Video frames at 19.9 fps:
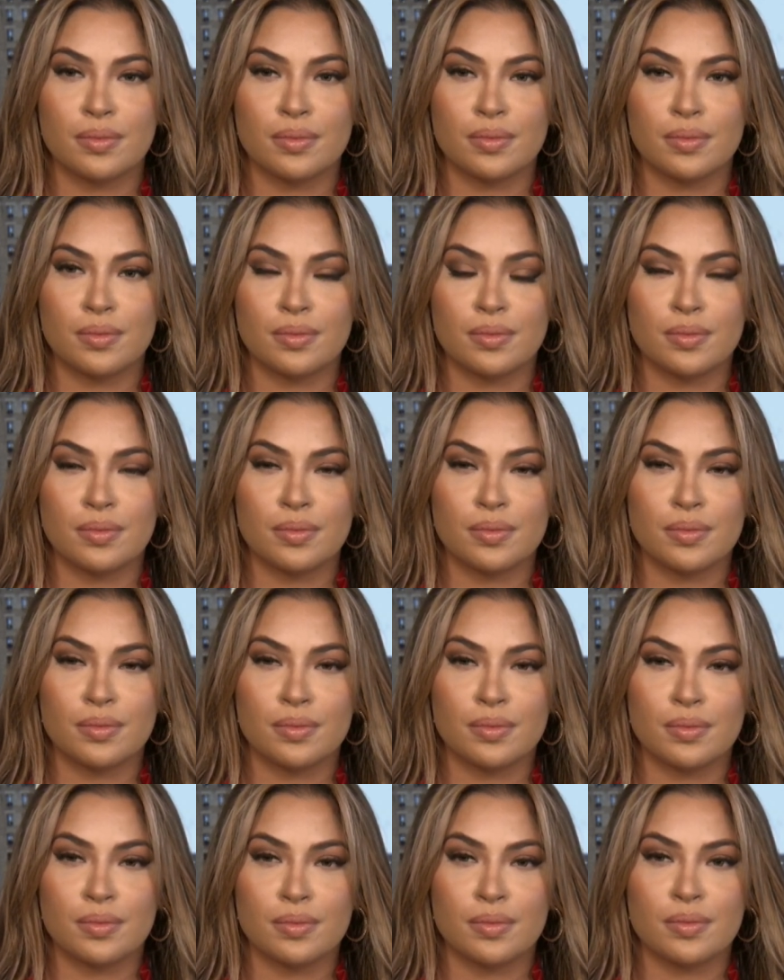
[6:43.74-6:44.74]

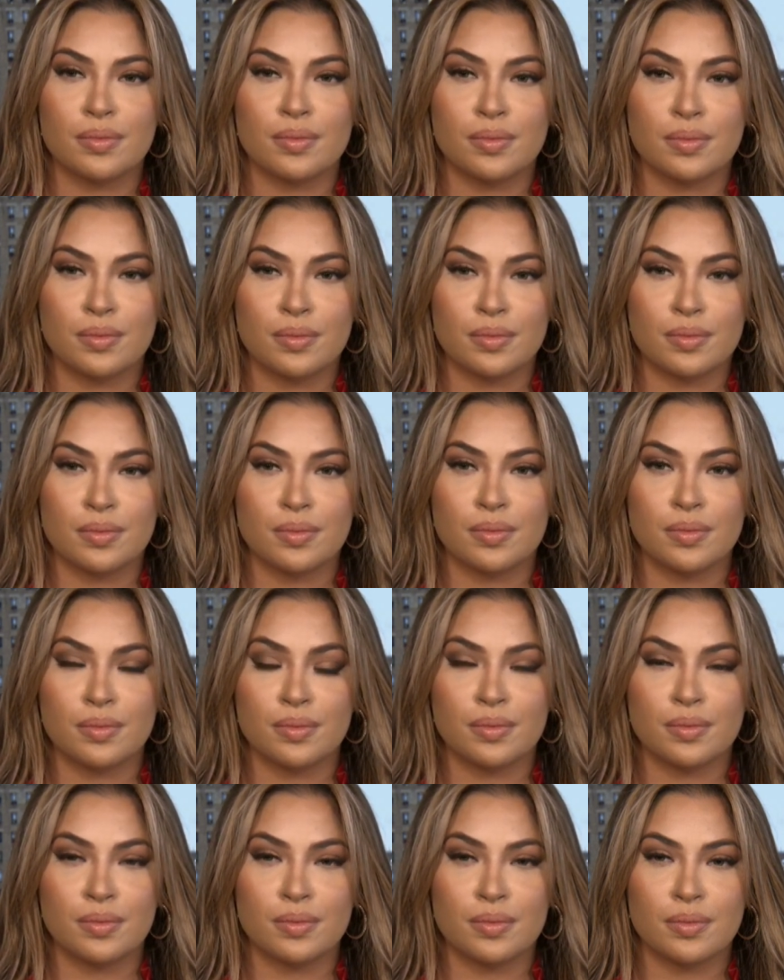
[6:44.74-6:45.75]

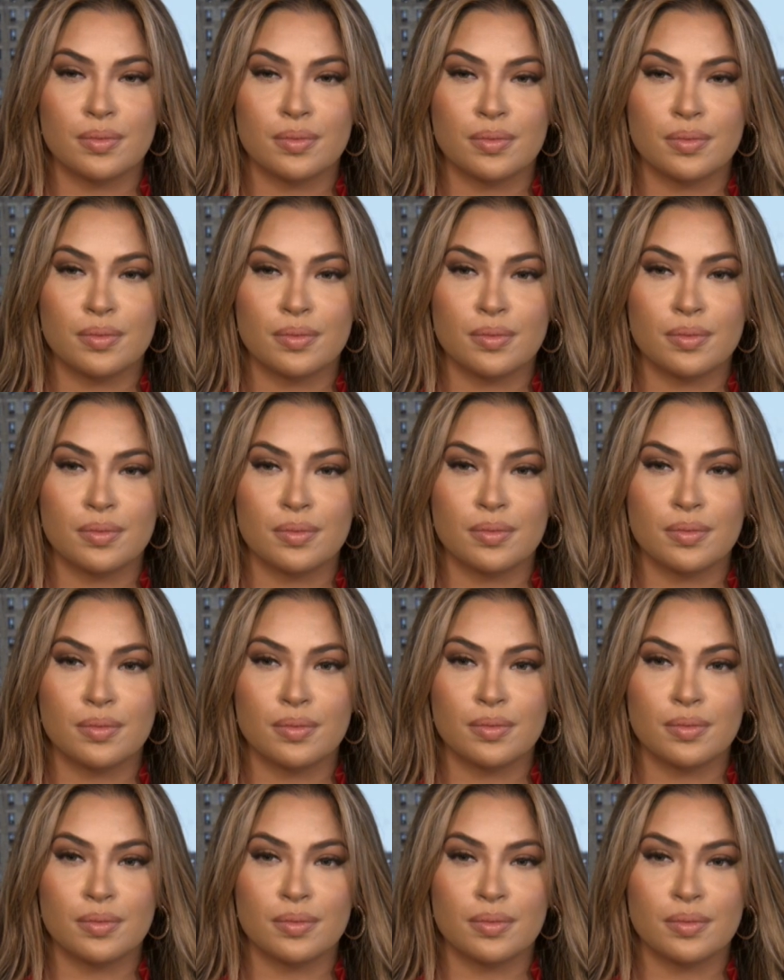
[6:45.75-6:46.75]

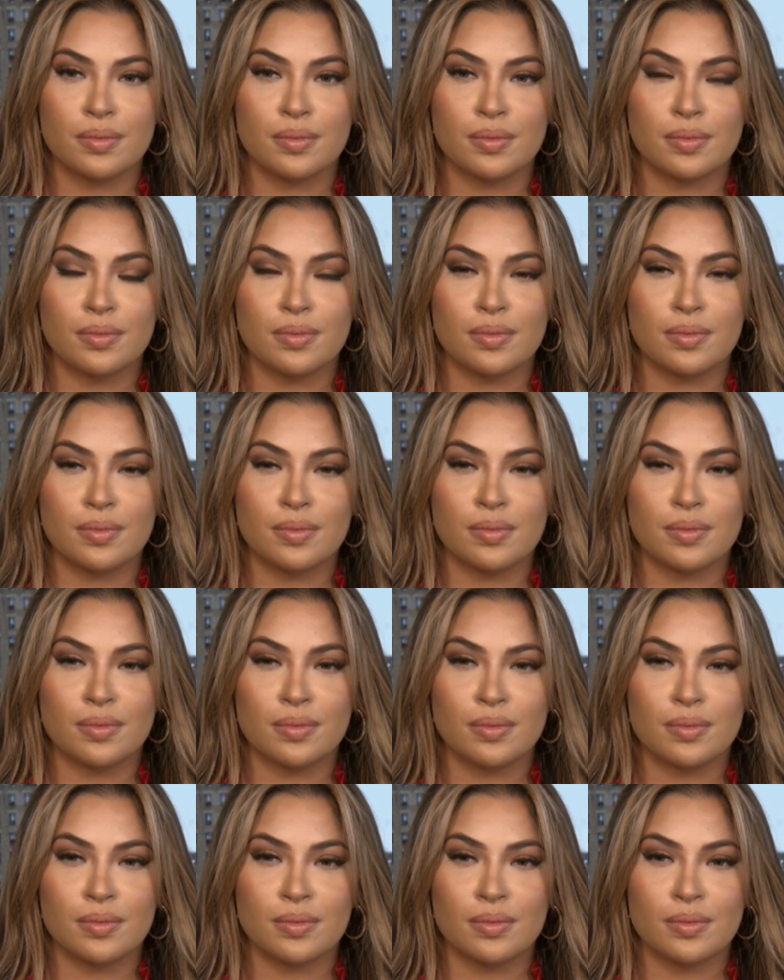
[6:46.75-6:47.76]

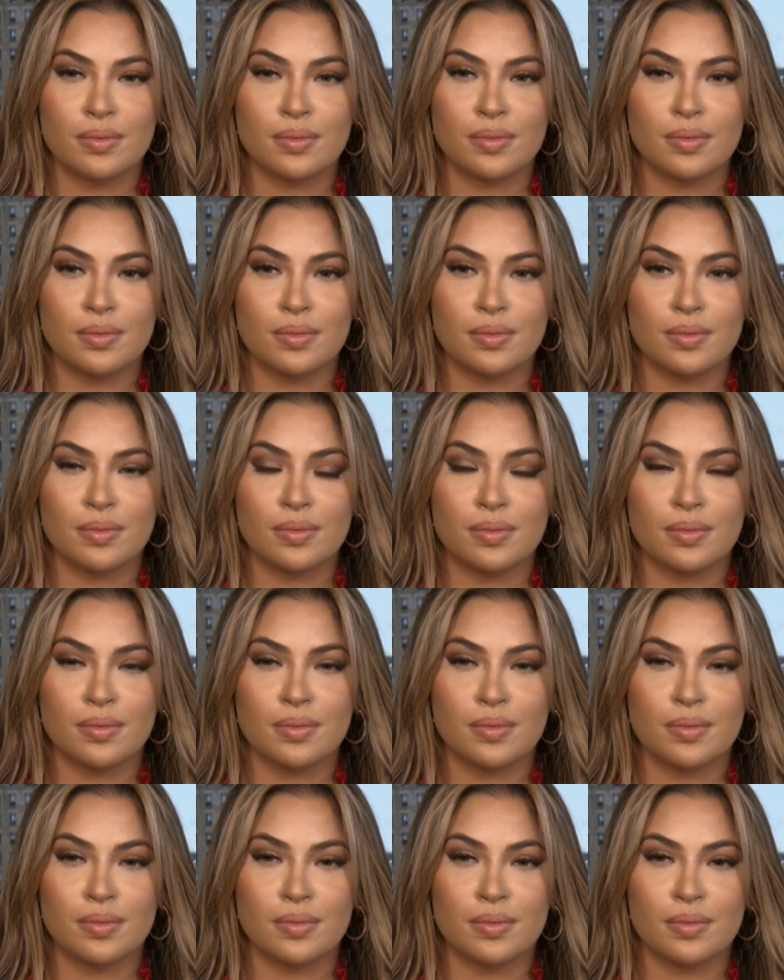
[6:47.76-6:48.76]

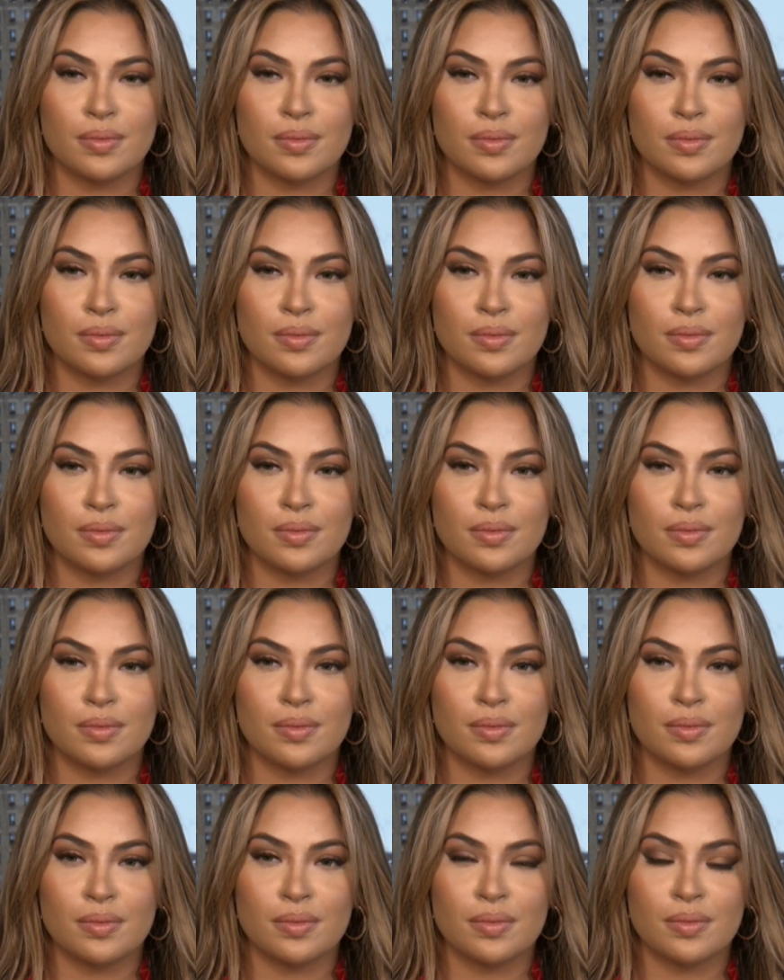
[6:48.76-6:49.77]

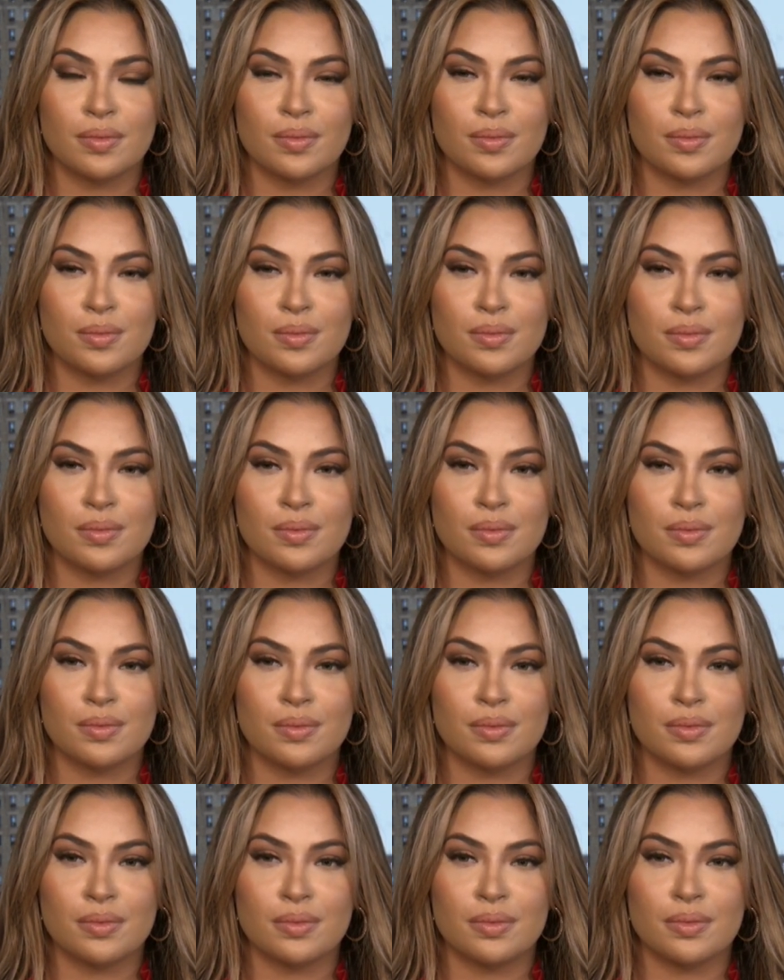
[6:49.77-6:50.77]

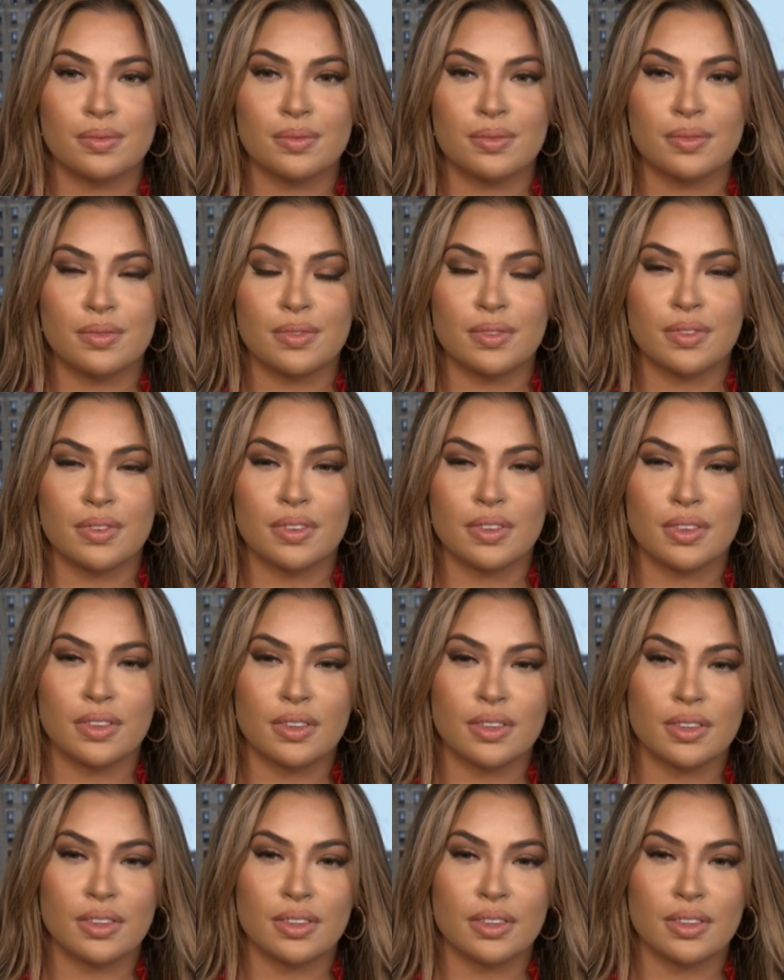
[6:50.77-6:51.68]
The person shown says nothing.